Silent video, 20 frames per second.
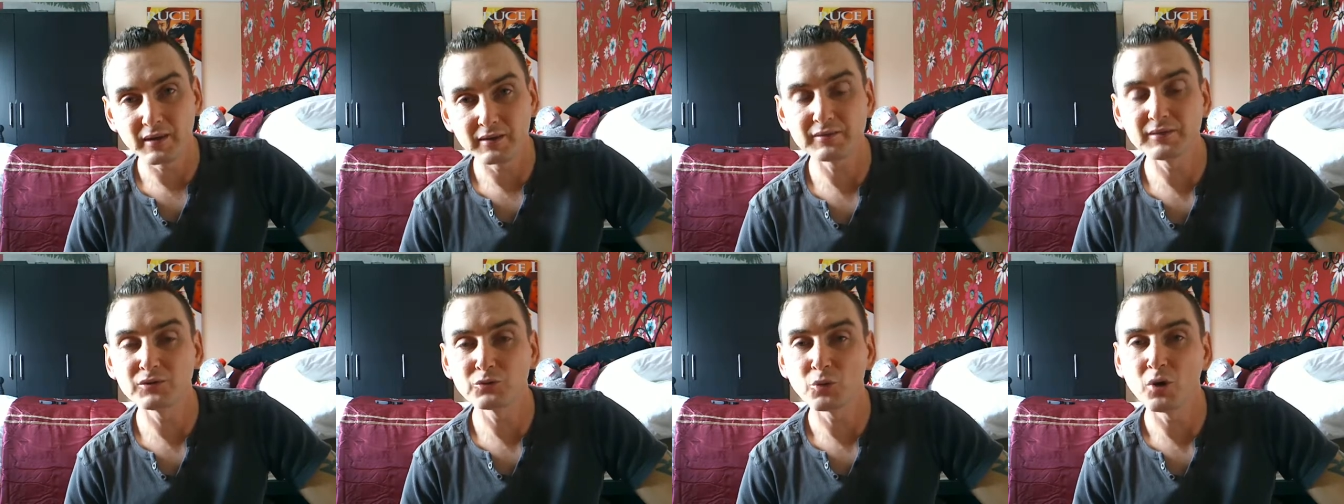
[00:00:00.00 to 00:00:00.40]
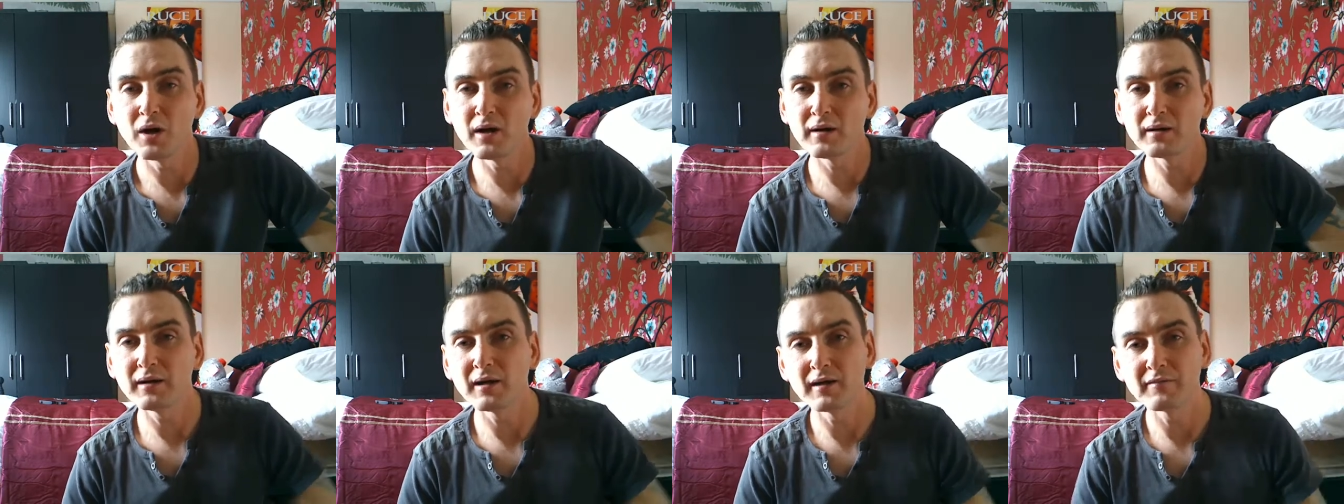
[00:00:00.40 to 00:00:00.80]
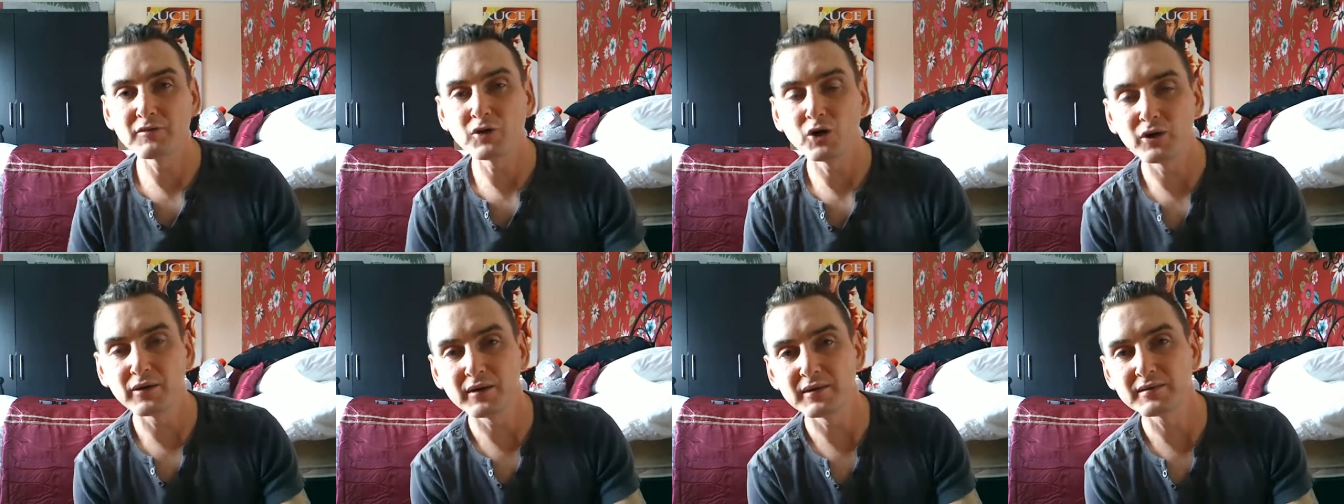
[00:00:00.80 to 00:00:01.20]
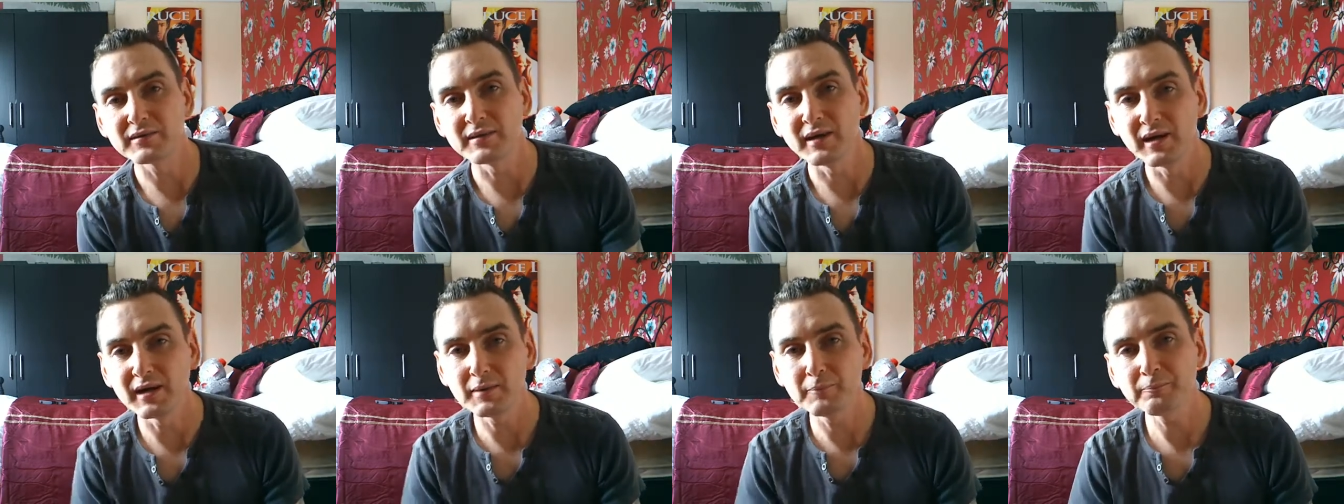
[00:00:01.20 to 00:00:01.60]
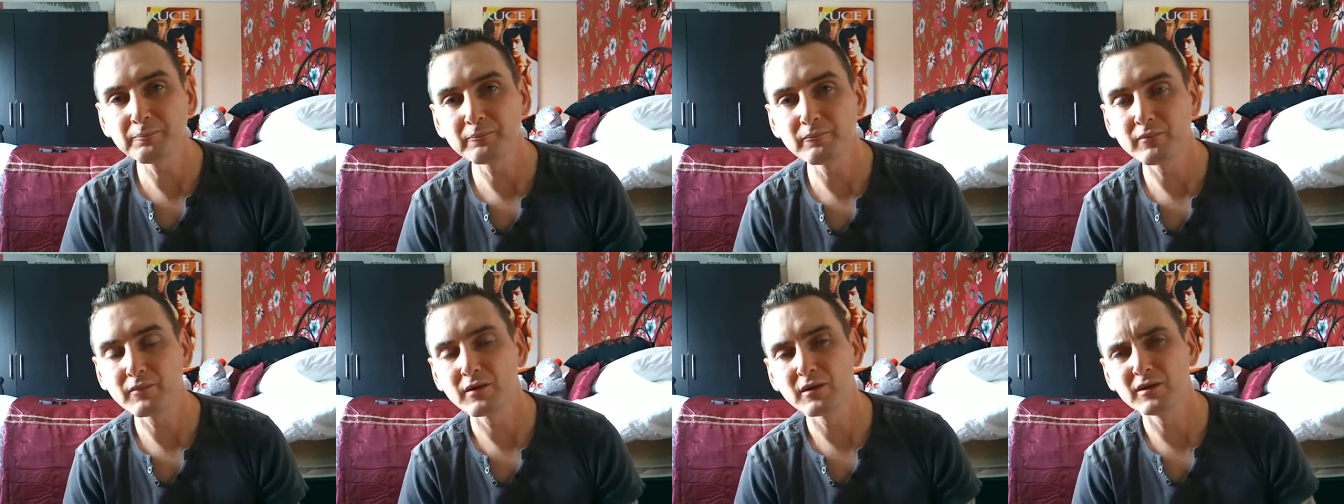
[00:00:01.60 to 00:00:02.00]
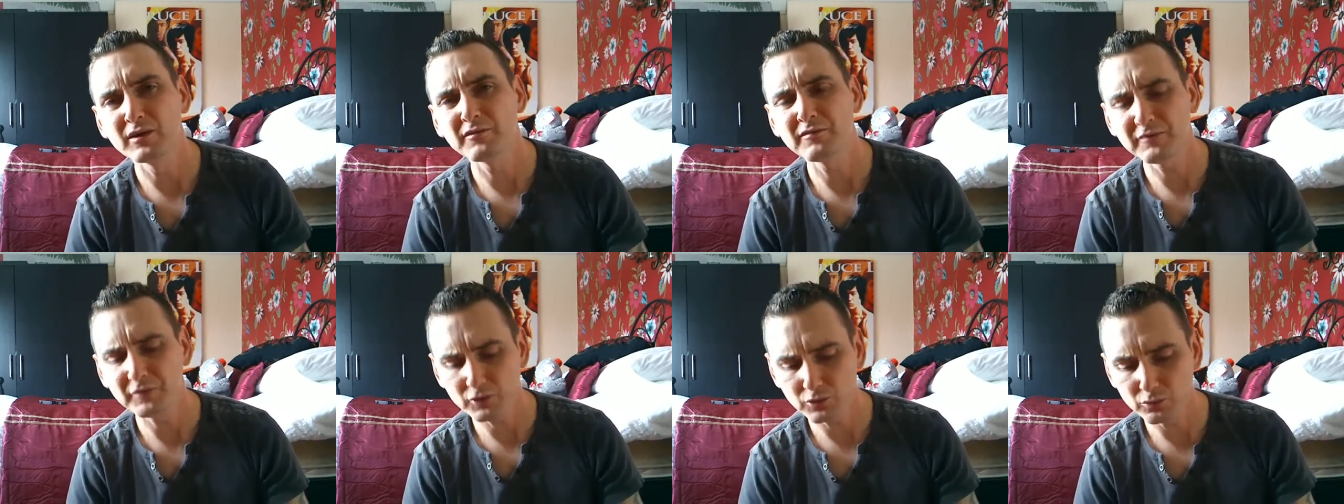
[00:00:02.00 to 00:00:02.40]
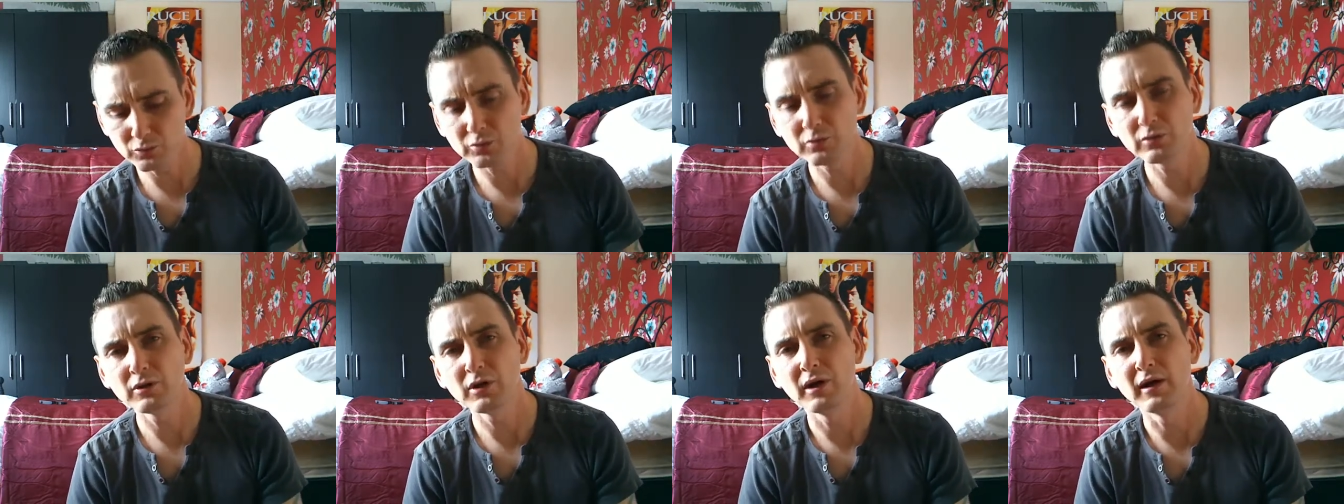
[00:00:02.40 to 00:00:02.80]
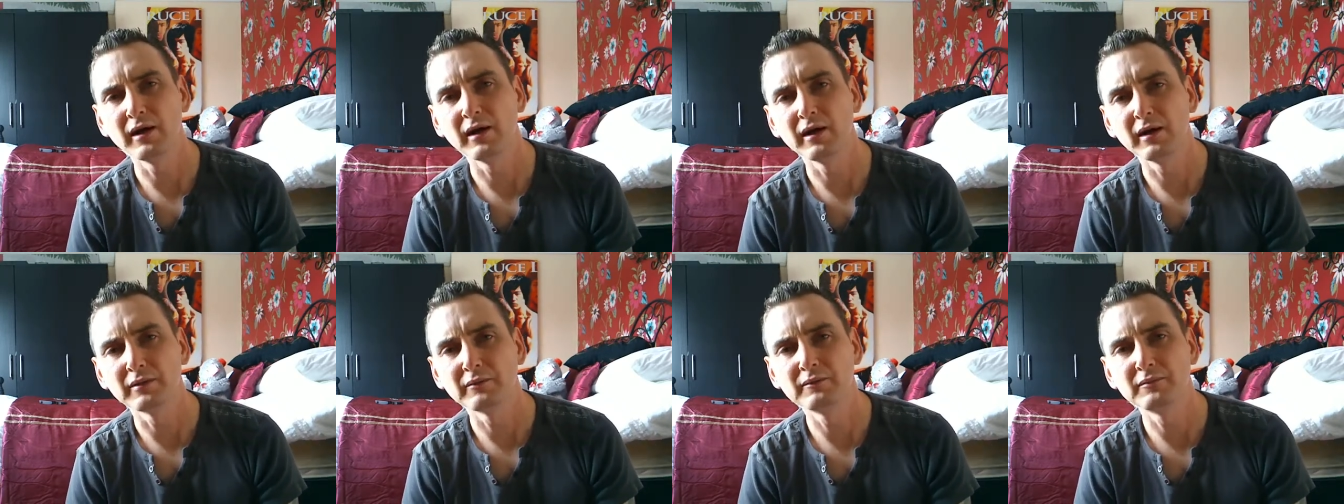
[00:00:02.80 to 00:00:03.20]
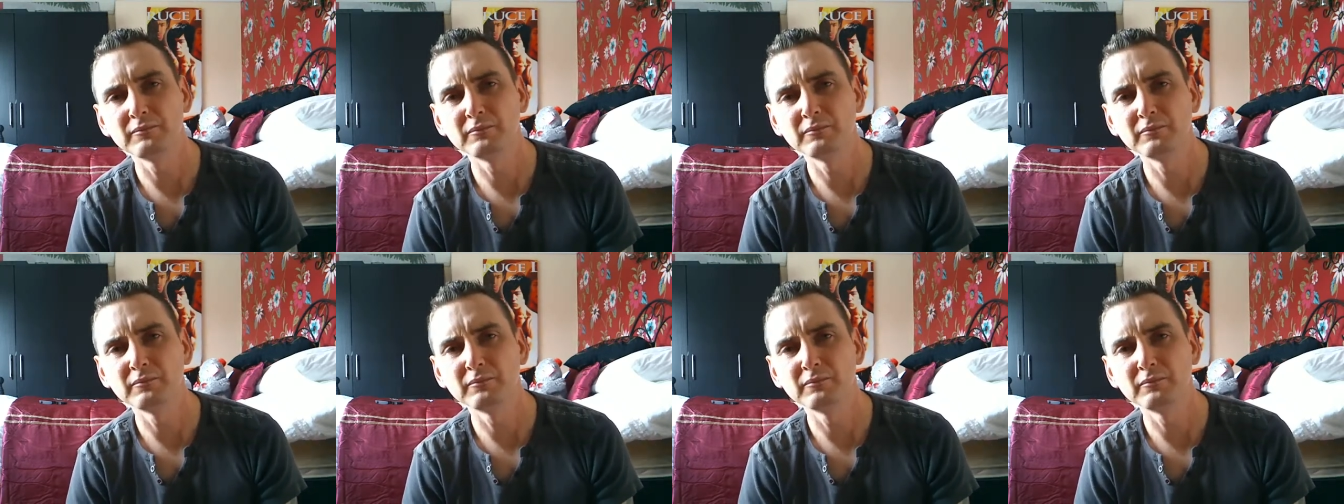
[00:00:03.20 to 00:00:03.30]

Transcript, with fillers: this is what I've got this time a few uh,